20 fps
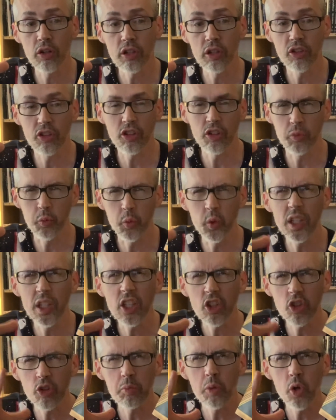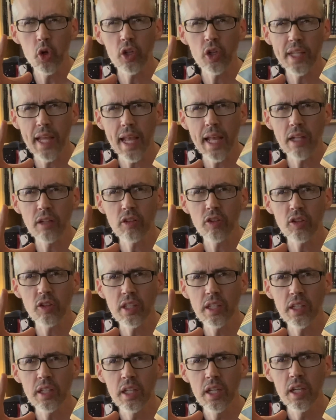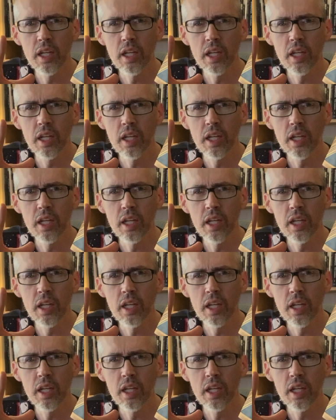it's a really small galaxy,